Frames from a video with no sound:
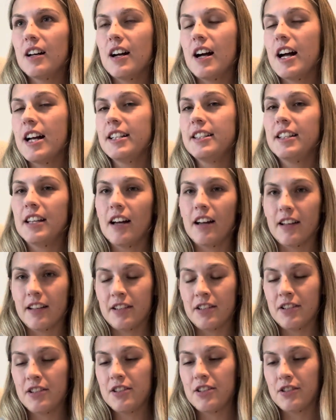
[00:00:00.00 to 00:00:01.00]
a
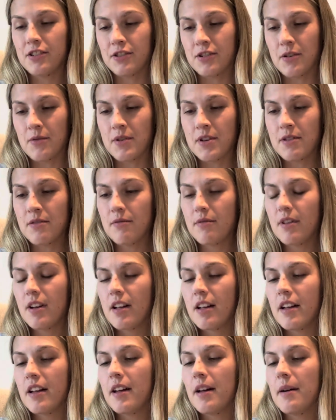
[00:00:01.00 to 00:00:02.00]
ton to show you,
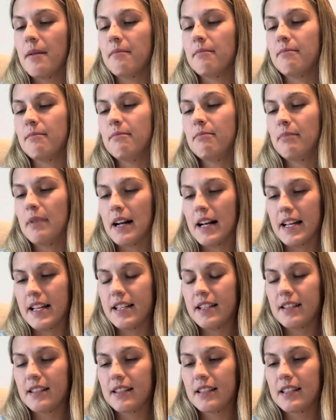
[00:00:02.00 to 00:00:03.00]

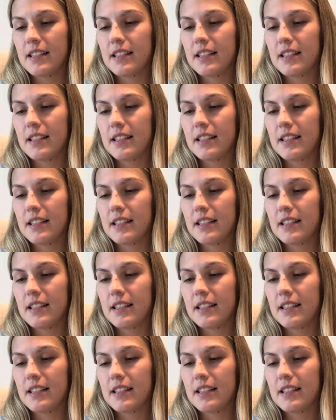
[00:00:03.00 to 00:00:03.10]
but